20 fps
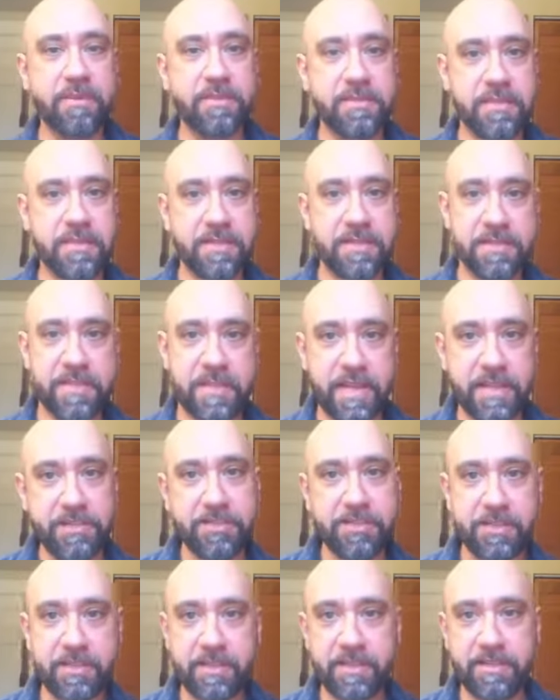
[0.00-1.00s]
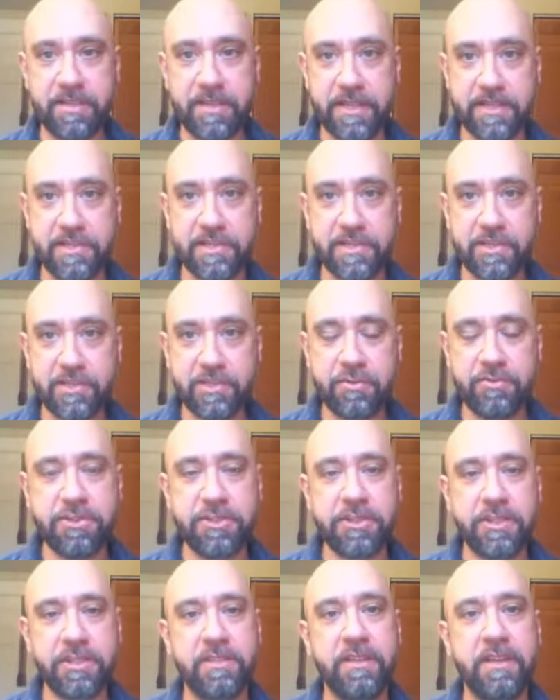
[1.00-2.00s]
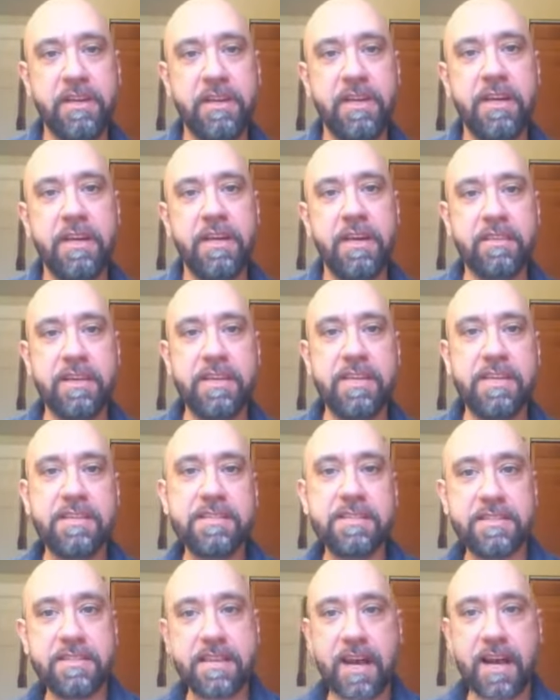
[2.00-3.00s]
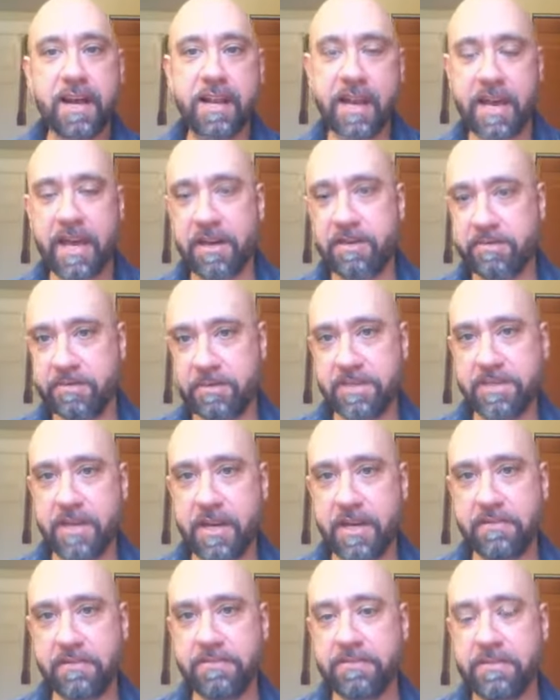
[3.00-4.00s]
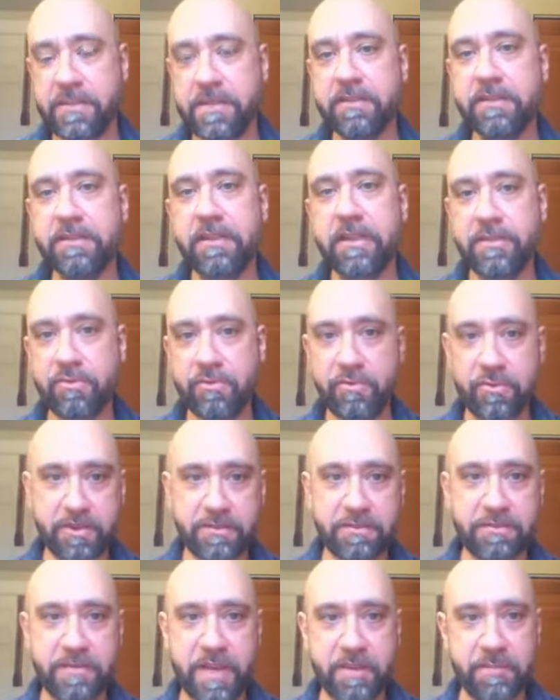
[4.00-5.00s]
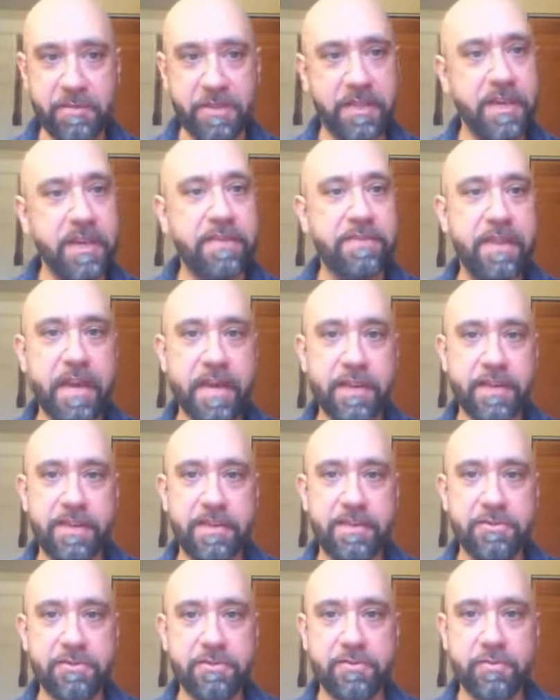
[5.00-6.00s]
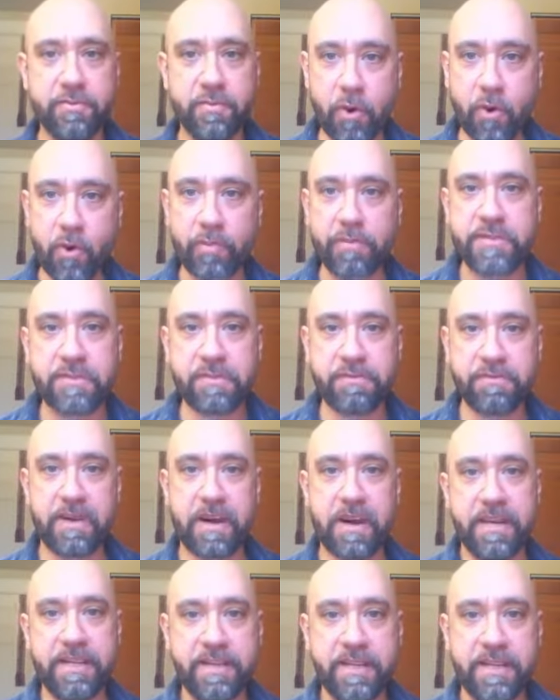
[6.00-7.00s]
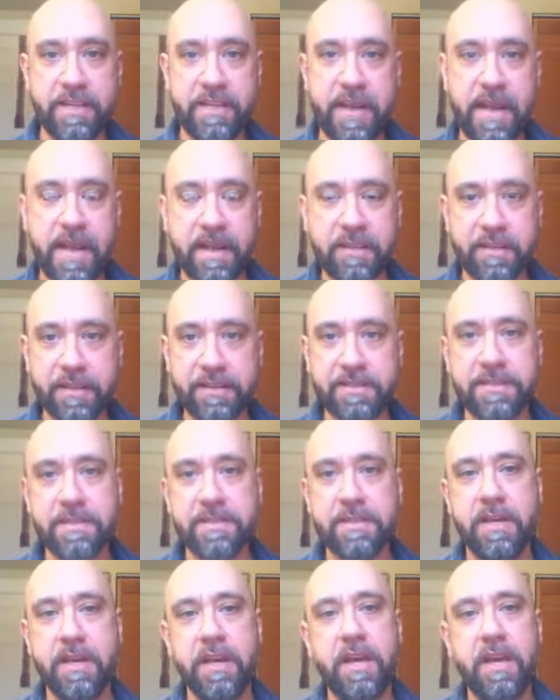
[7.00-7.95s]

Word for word: to this ancient institution, that he does not have and does not feel in the royal family and that he hopes to find in Alex.